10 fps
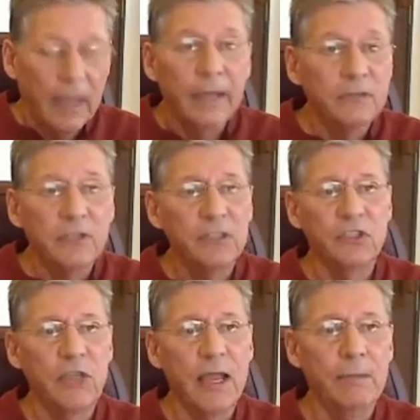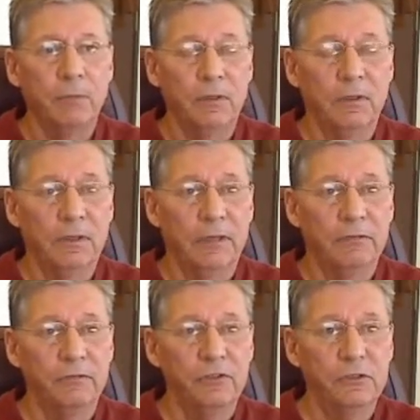as a sample
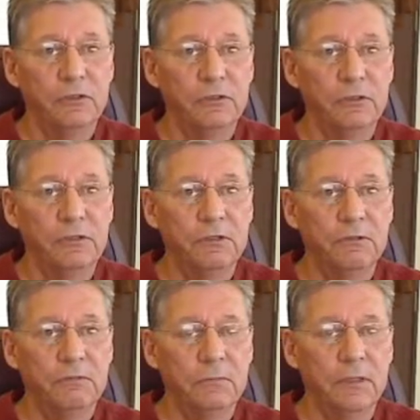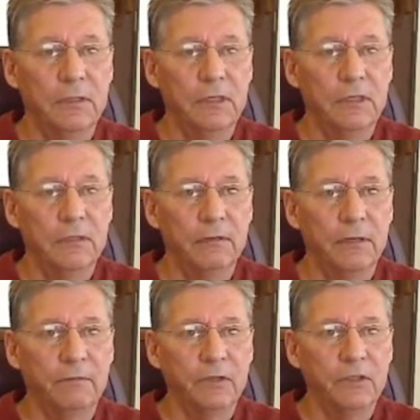of students attending
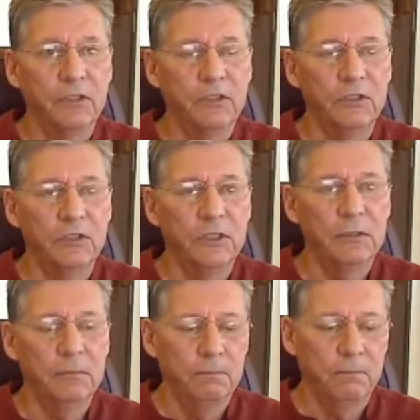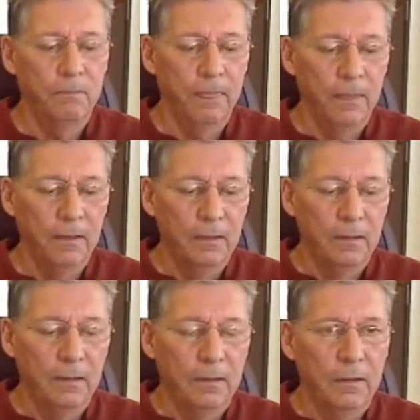FRCC.
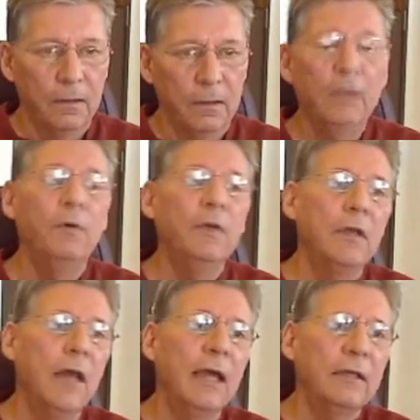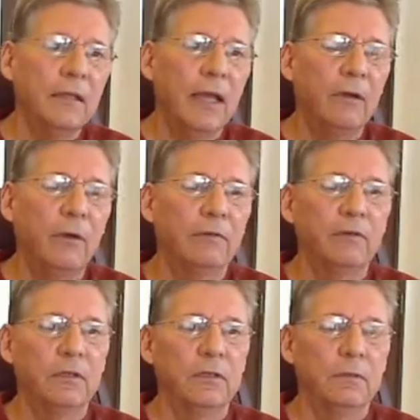It would not,
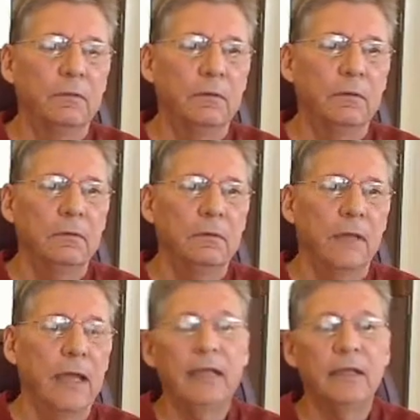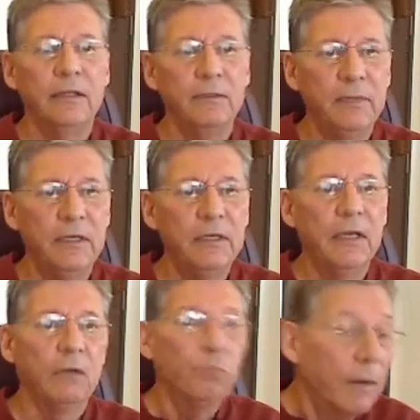however, likely
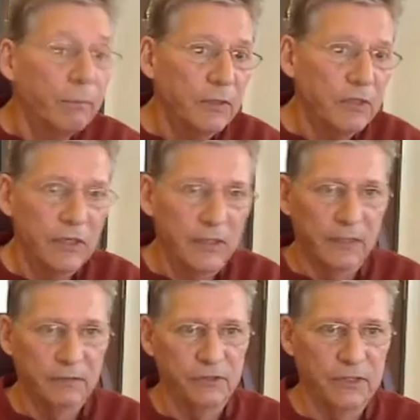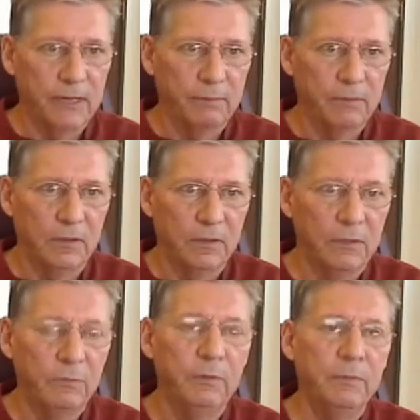be a representative sample.
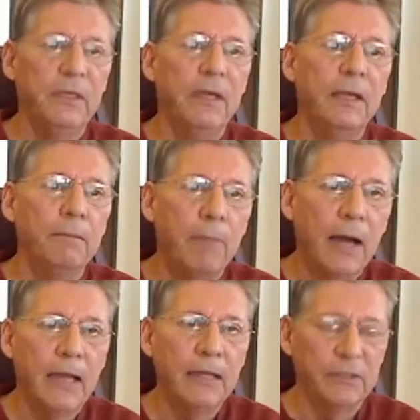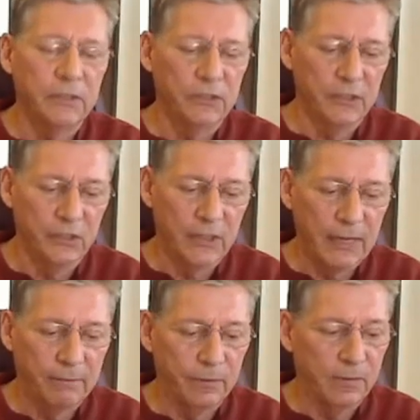It would be a biased
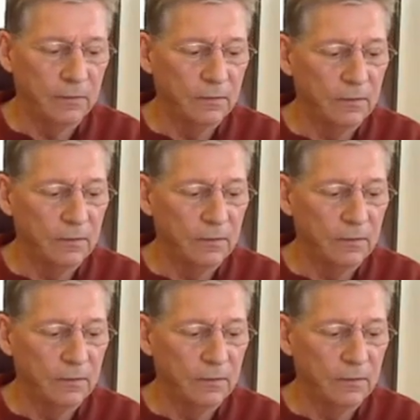sample